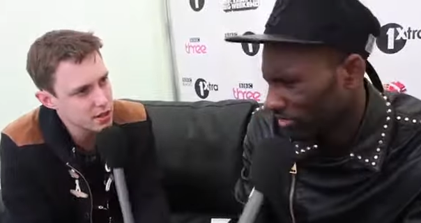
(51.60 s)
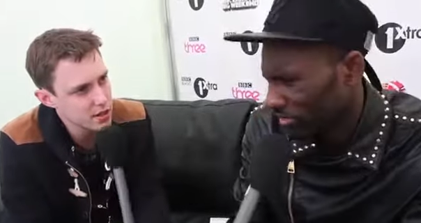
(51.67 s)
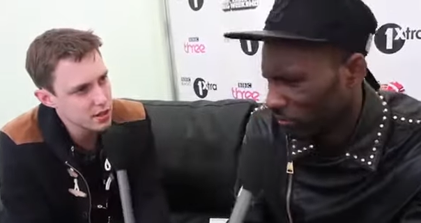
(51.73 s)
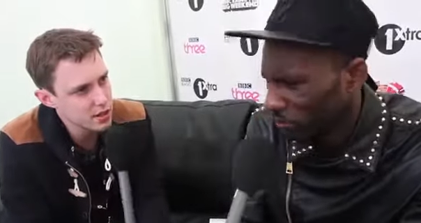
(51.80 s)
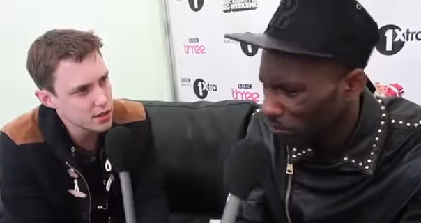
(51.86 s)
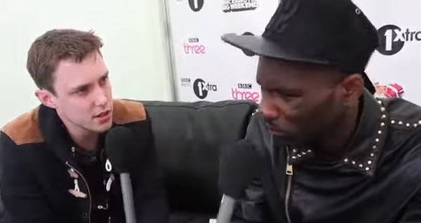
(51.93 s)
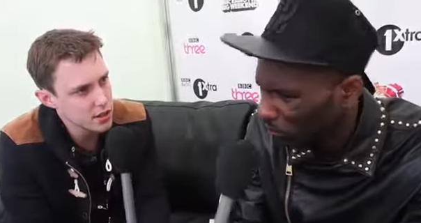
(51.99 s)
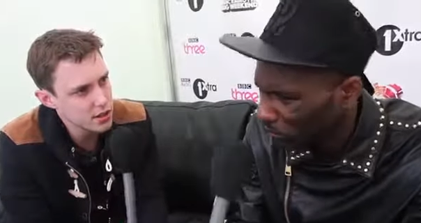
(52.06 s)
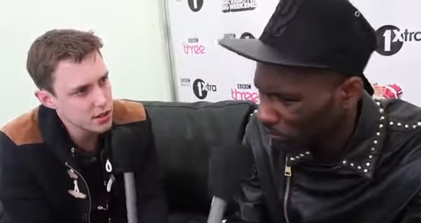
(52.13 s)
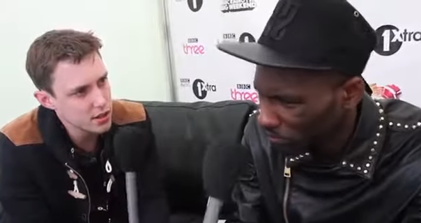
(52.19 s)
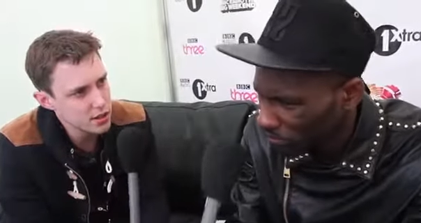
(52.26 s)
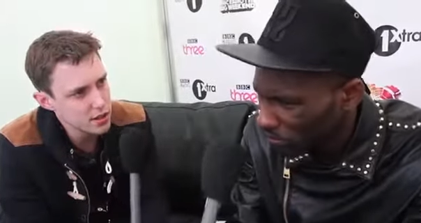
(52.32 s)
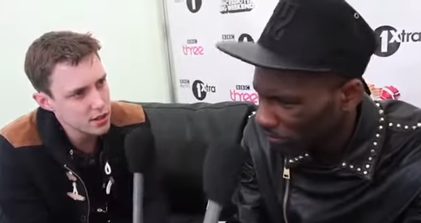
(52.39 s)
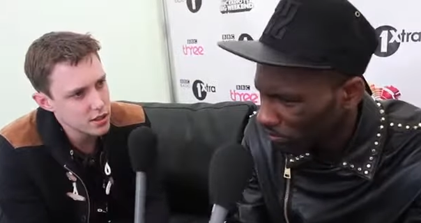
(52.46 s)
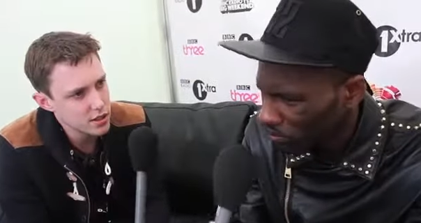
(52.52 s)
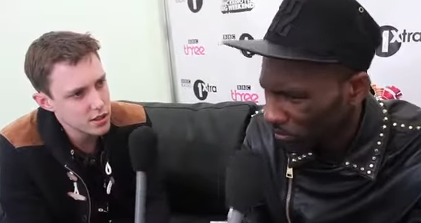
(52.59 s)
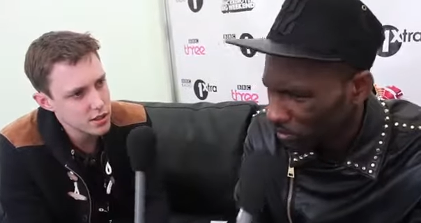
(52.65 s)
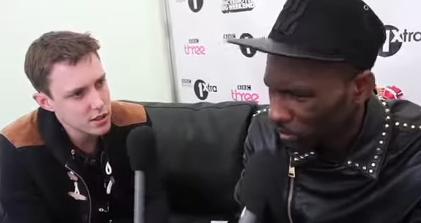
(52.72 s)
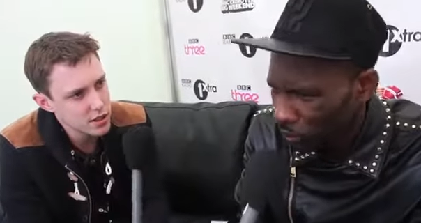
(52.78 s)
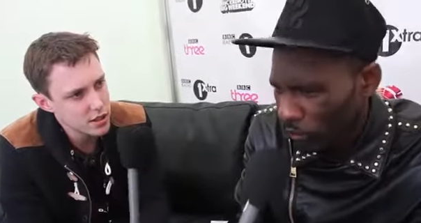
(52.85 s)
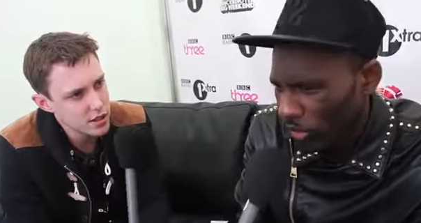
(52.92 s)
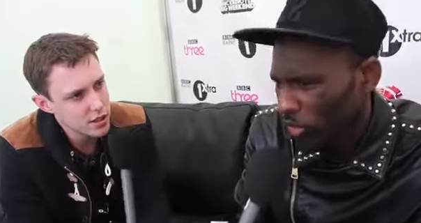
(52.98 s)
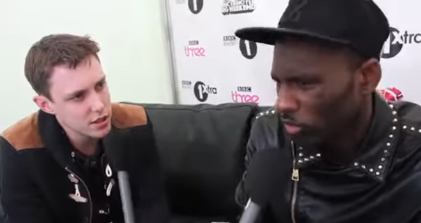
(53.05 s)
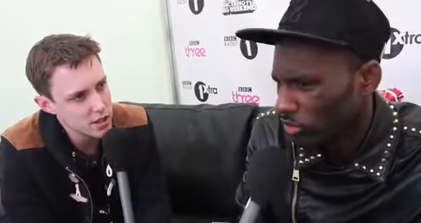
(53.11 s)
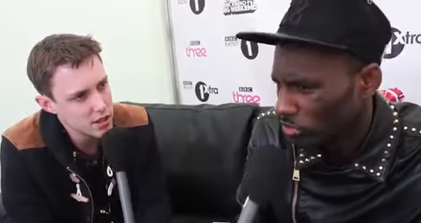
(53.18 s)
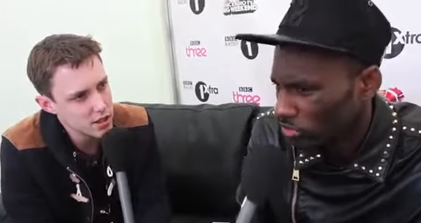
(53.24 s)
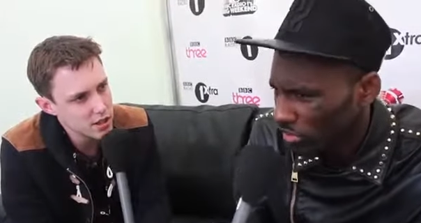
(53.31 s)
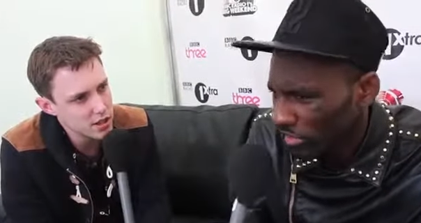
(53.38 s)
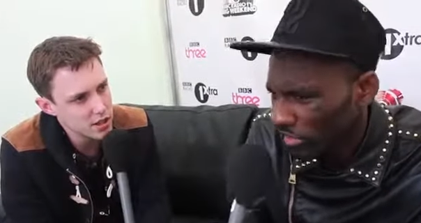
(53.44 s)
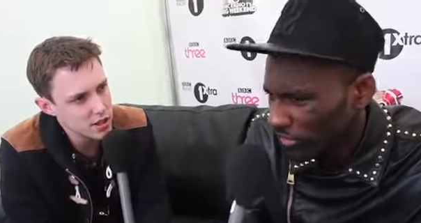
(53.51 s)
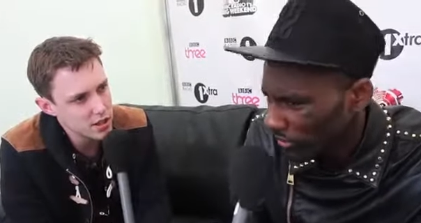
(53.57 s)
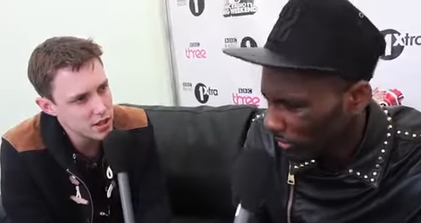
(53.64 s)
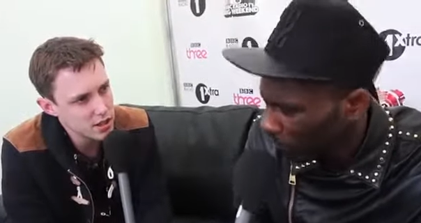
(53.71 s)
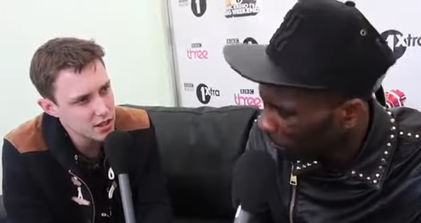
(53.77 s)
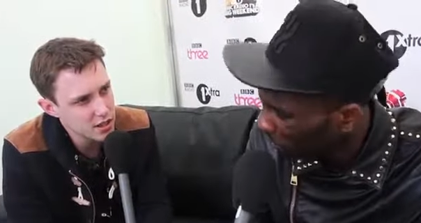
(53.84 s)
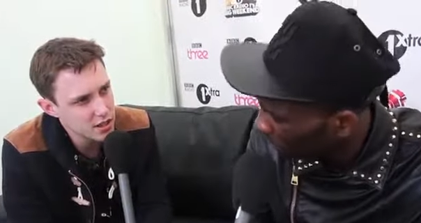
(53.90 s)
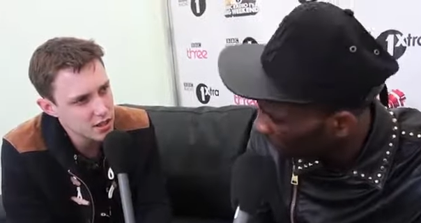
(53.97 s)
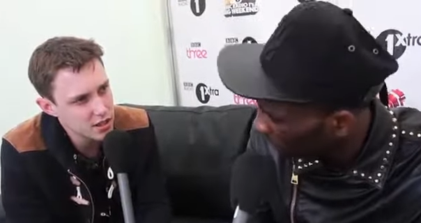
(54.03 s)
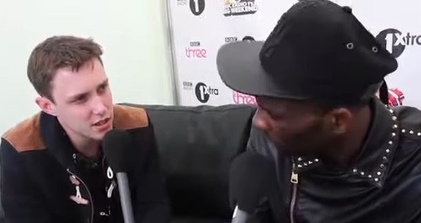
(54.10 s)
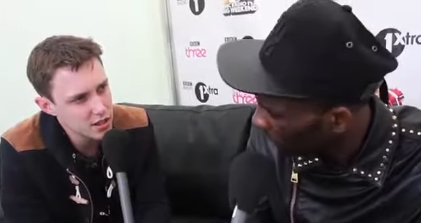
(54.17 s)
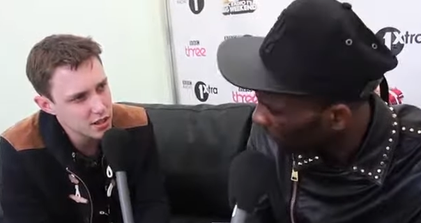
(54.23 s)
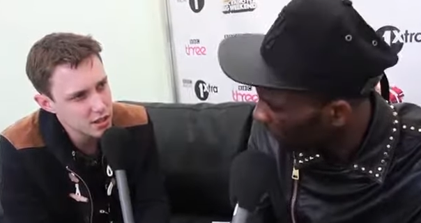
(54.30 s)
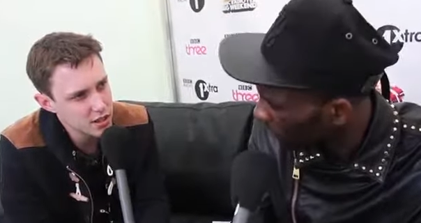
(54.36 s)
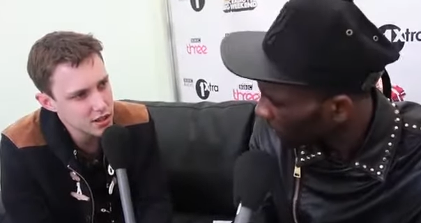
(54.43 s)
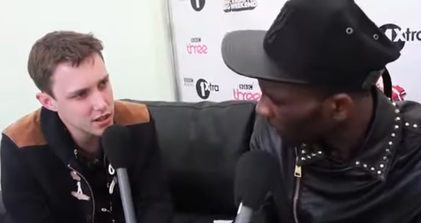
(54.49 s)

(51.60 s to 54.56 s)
Speaker 1: simple. The world's greatest MC